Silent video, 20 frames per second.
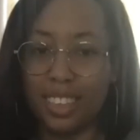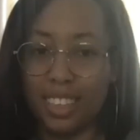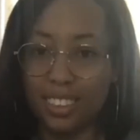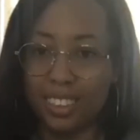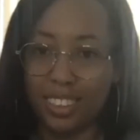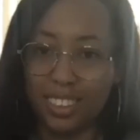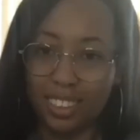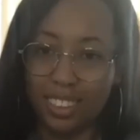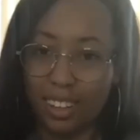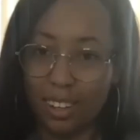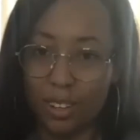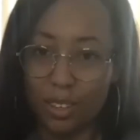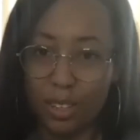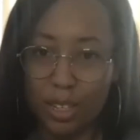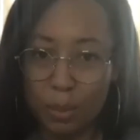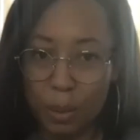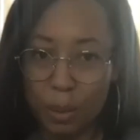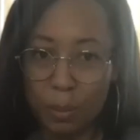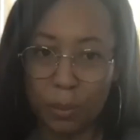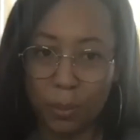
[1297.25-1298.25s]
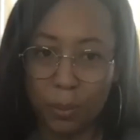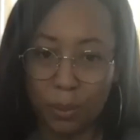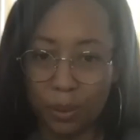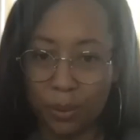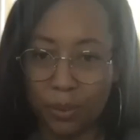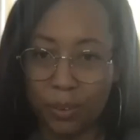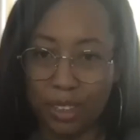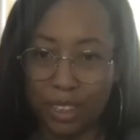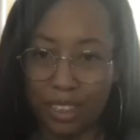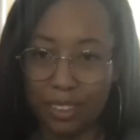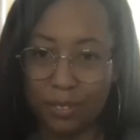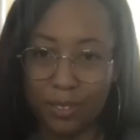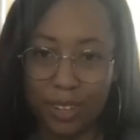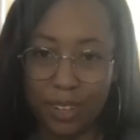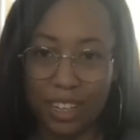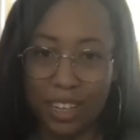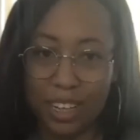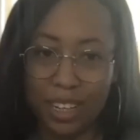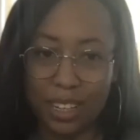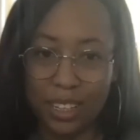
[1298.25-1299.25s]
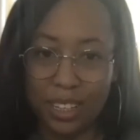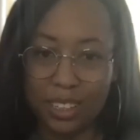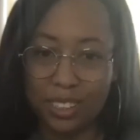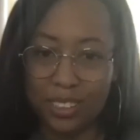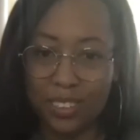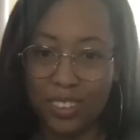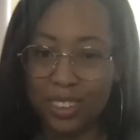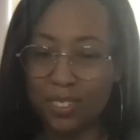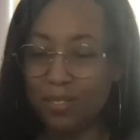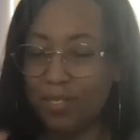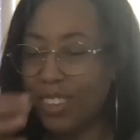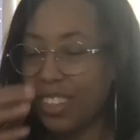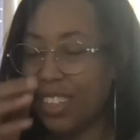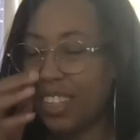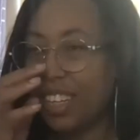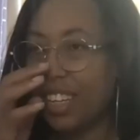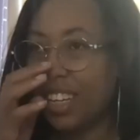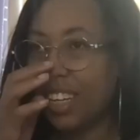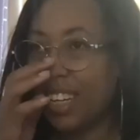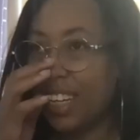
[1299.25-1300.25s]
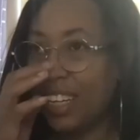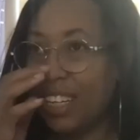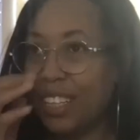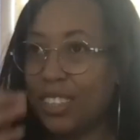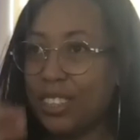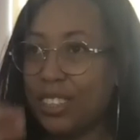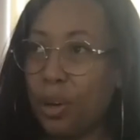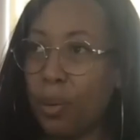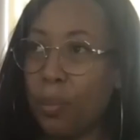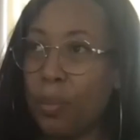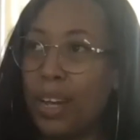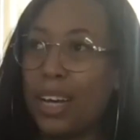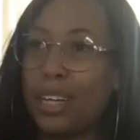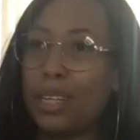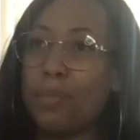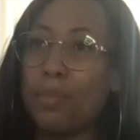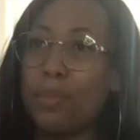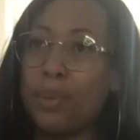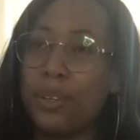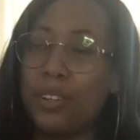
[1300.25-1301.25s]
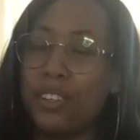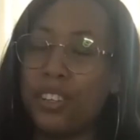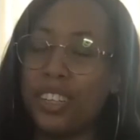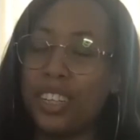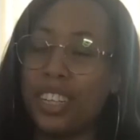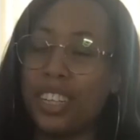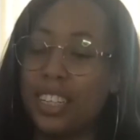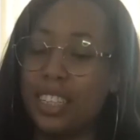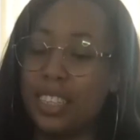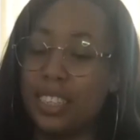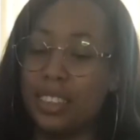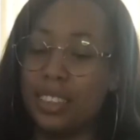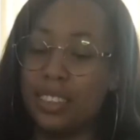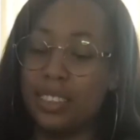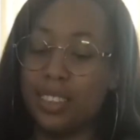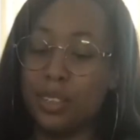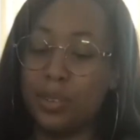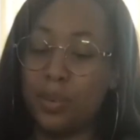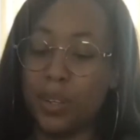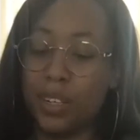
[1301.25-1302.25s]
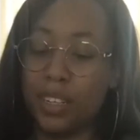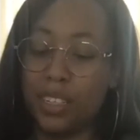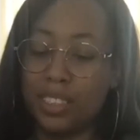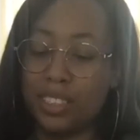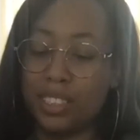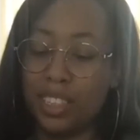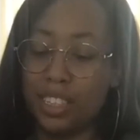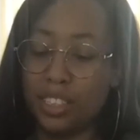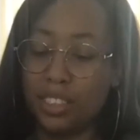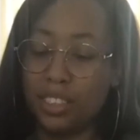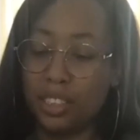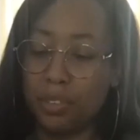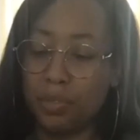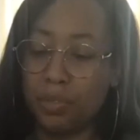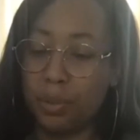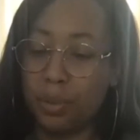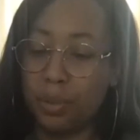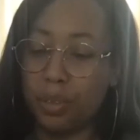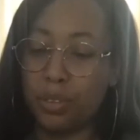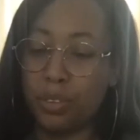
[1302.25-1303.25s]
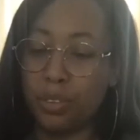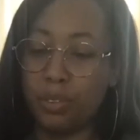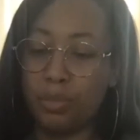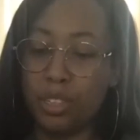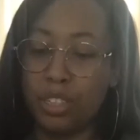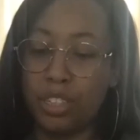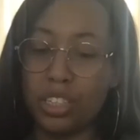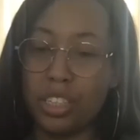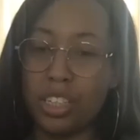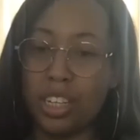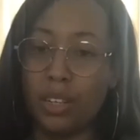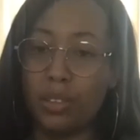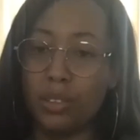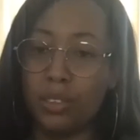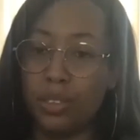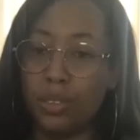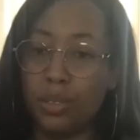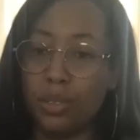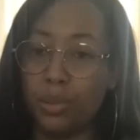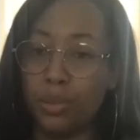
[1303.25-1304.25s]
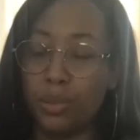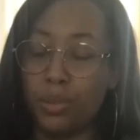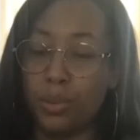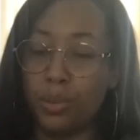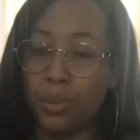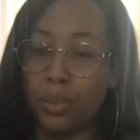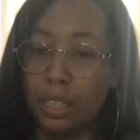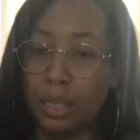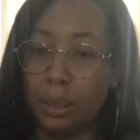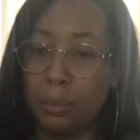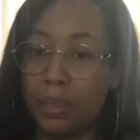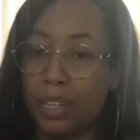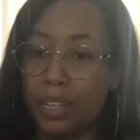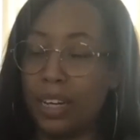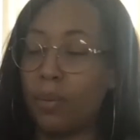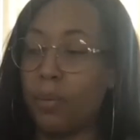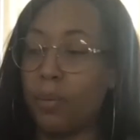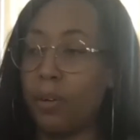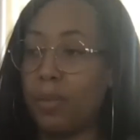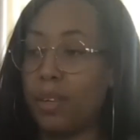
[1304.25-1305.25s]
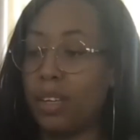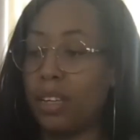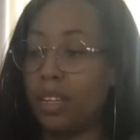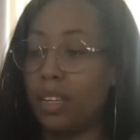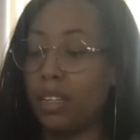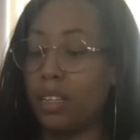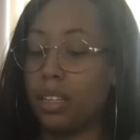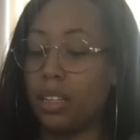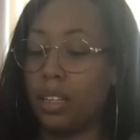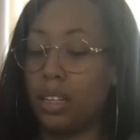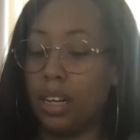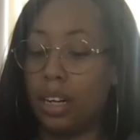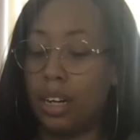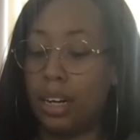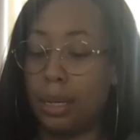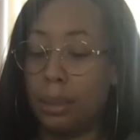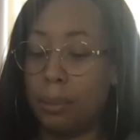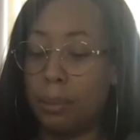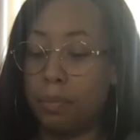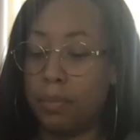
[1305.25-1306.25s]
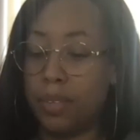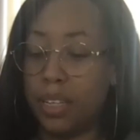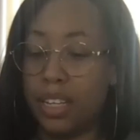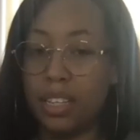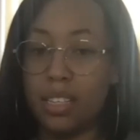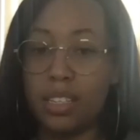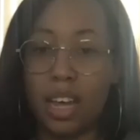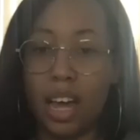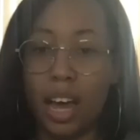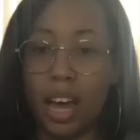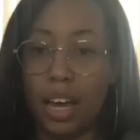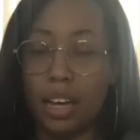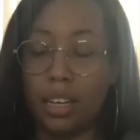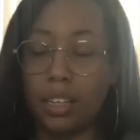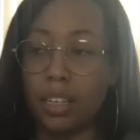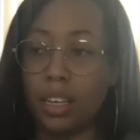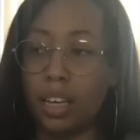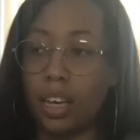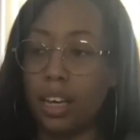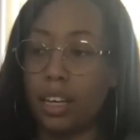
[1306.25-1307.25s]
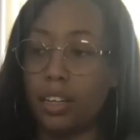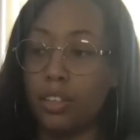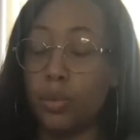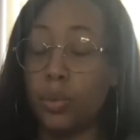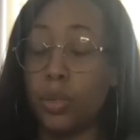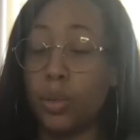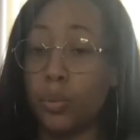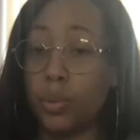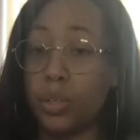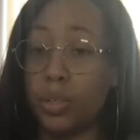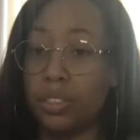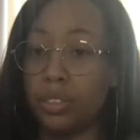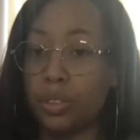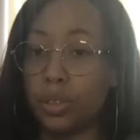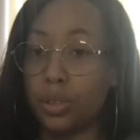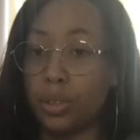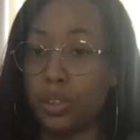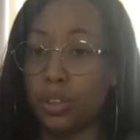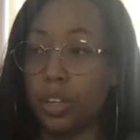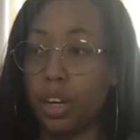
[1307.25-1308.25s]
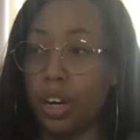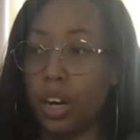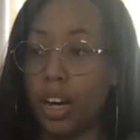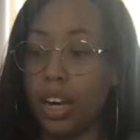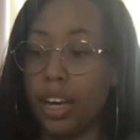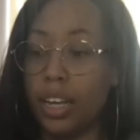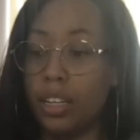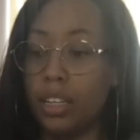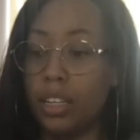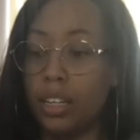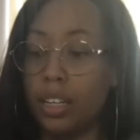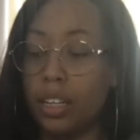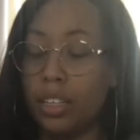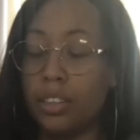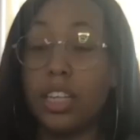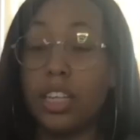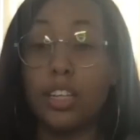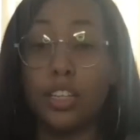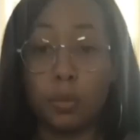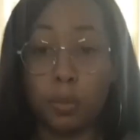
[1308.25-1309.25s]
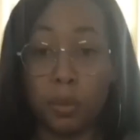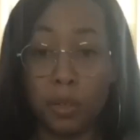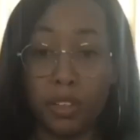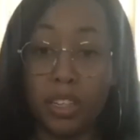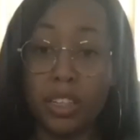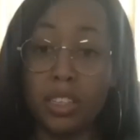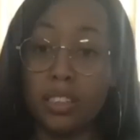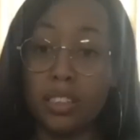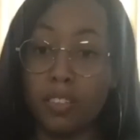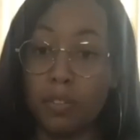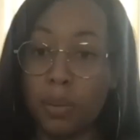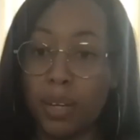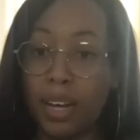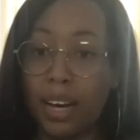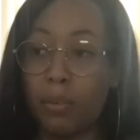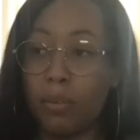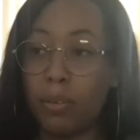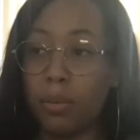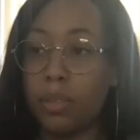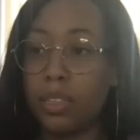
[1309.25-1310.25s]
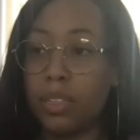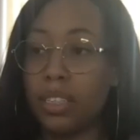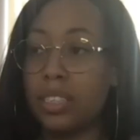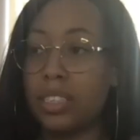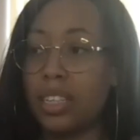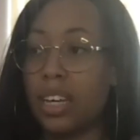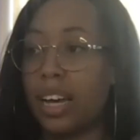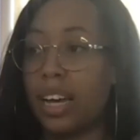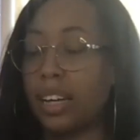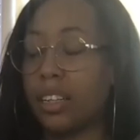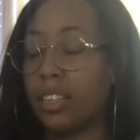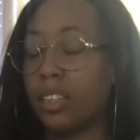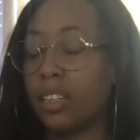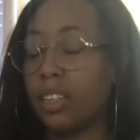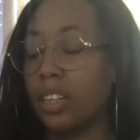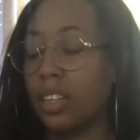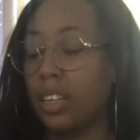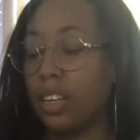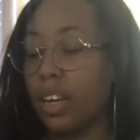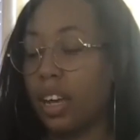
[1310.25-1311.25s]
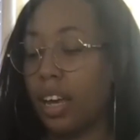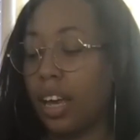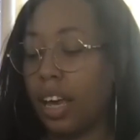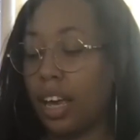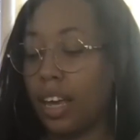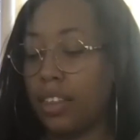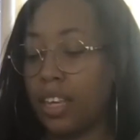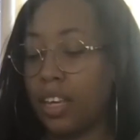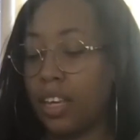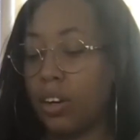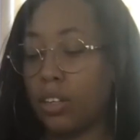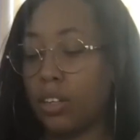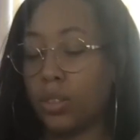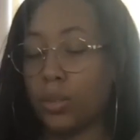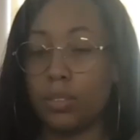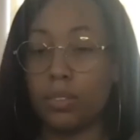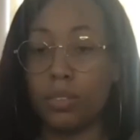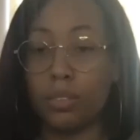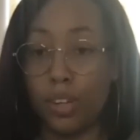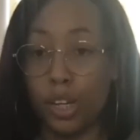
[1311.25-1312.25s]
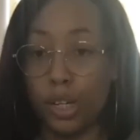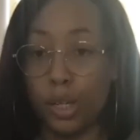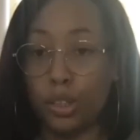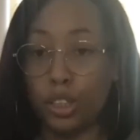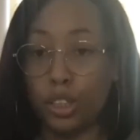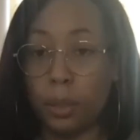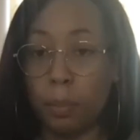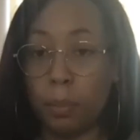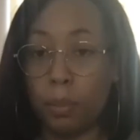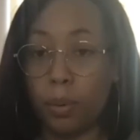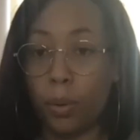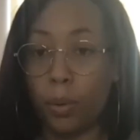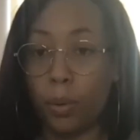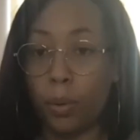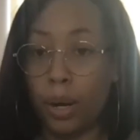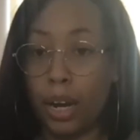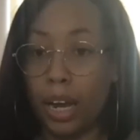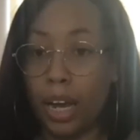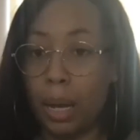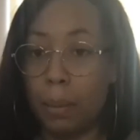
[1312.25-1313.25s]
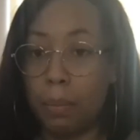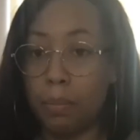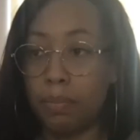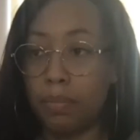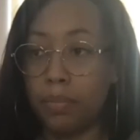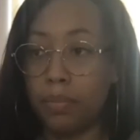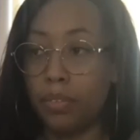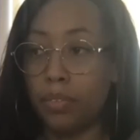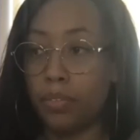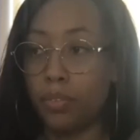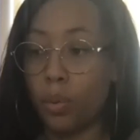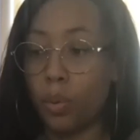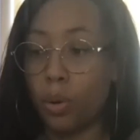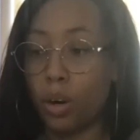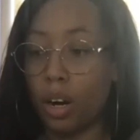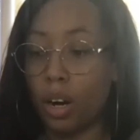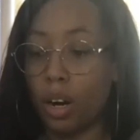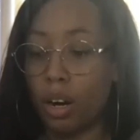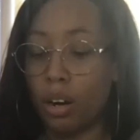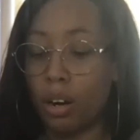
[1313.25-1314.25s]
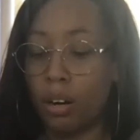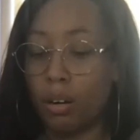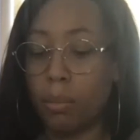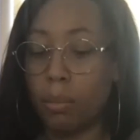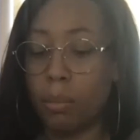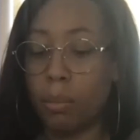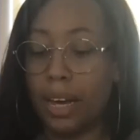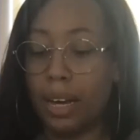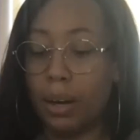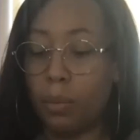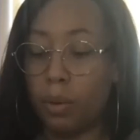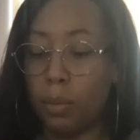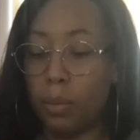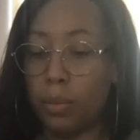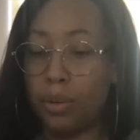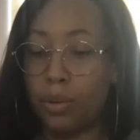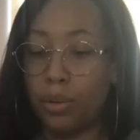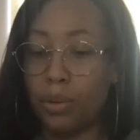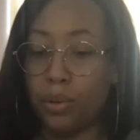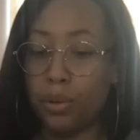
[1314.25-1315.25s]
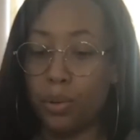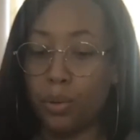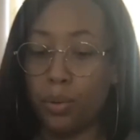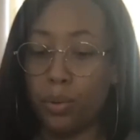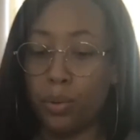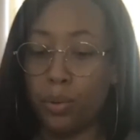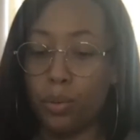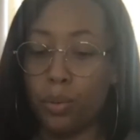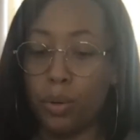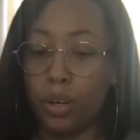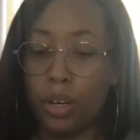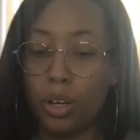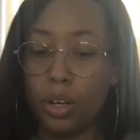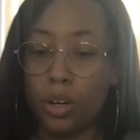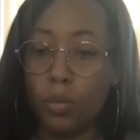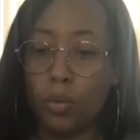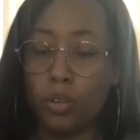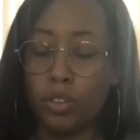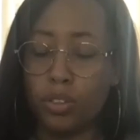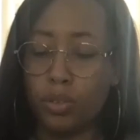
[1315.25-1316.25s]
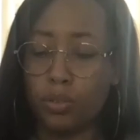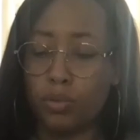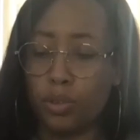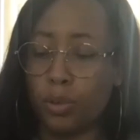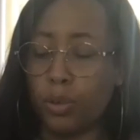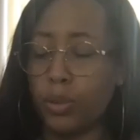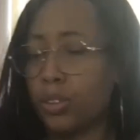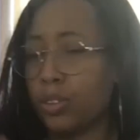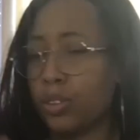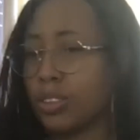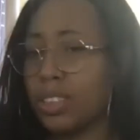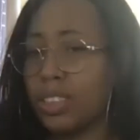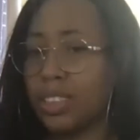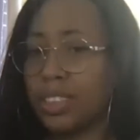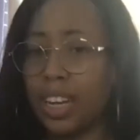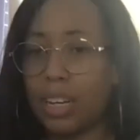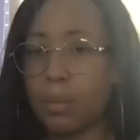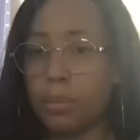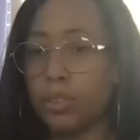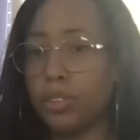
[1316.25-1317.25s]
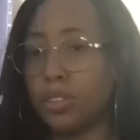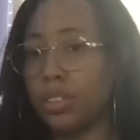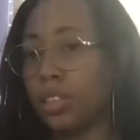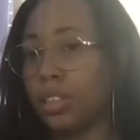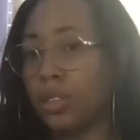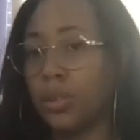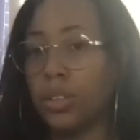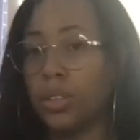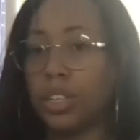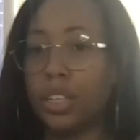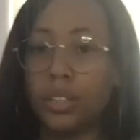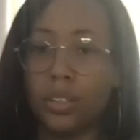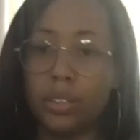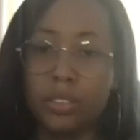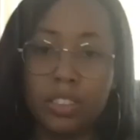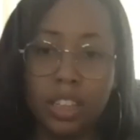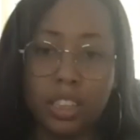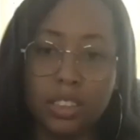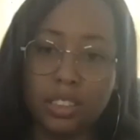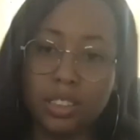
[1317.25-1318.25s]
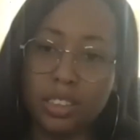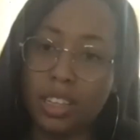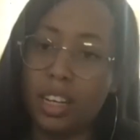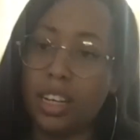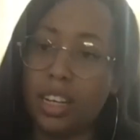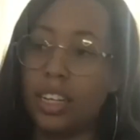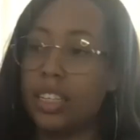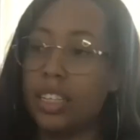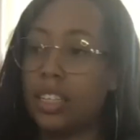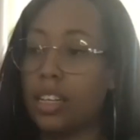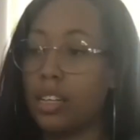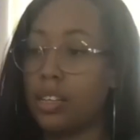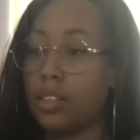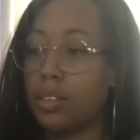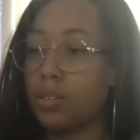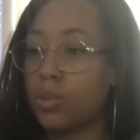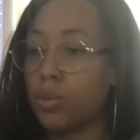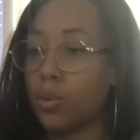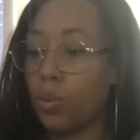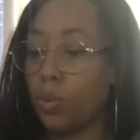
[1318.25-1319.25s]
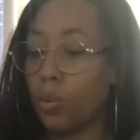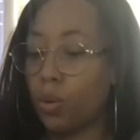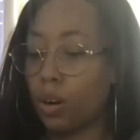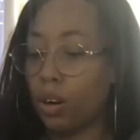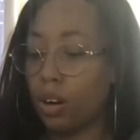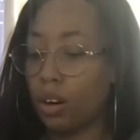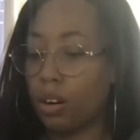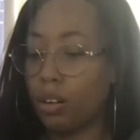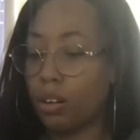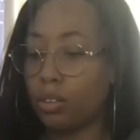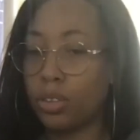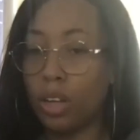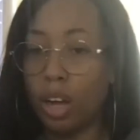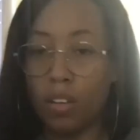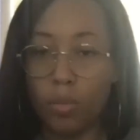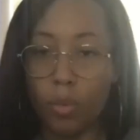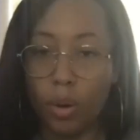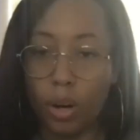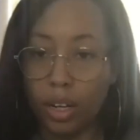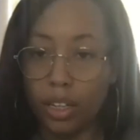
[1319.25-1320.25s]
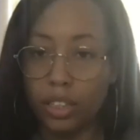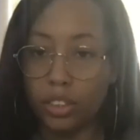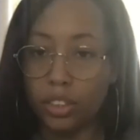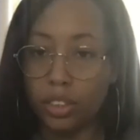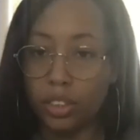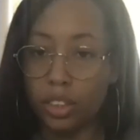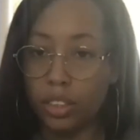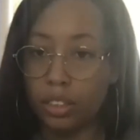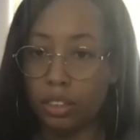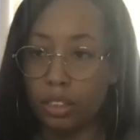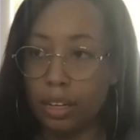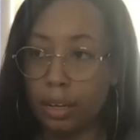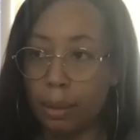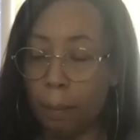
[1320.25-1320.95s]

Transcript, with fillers: Like, look, all these people are doing it. Why can't I do it? So blackcomputeHER is an organization that focuses on reaching out to young Black women um, in tech and doing research on the experience of Black women in tech. And they also have a fellowship program for Black women who want to focus on cybersecurity or data science or software engineering.